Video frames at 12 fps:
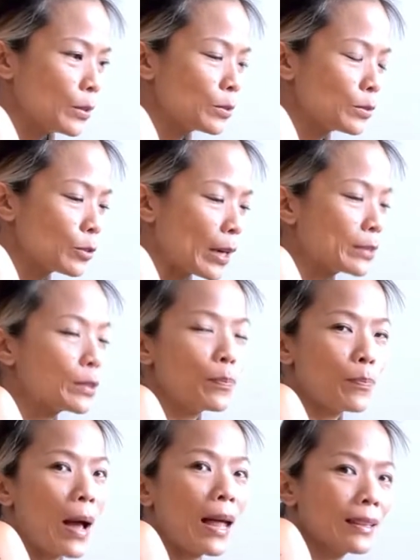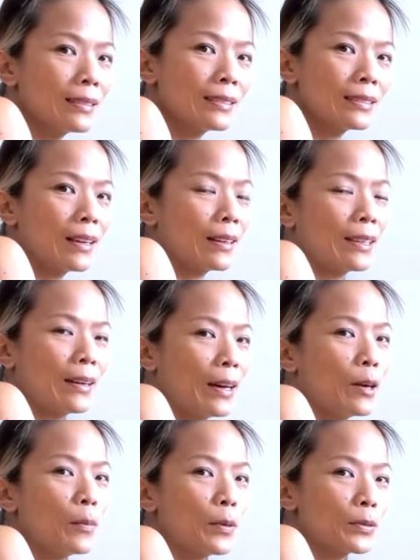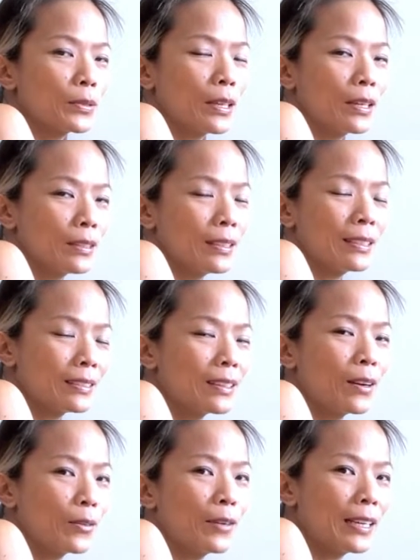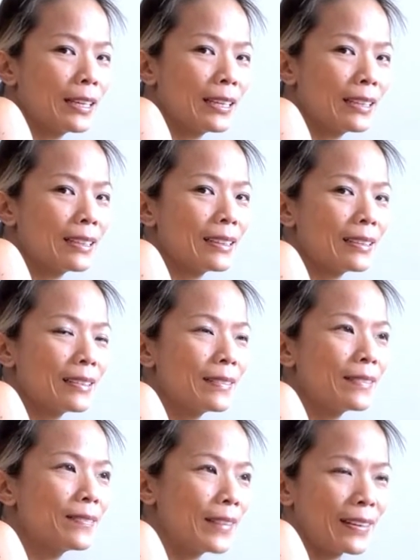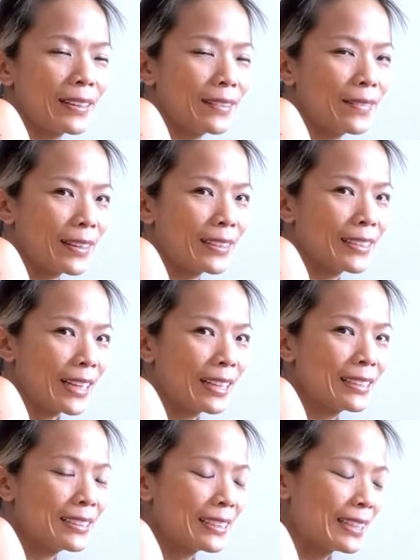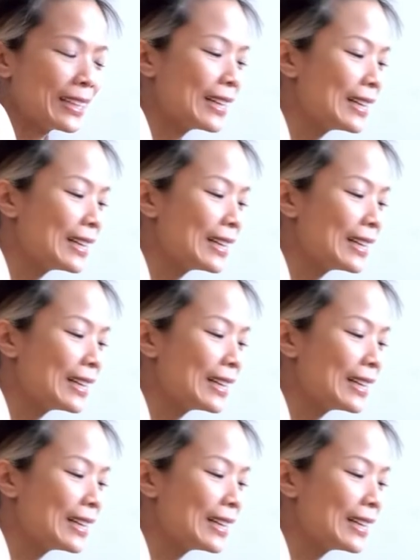trying to balance on our elbows is already very, very challenging.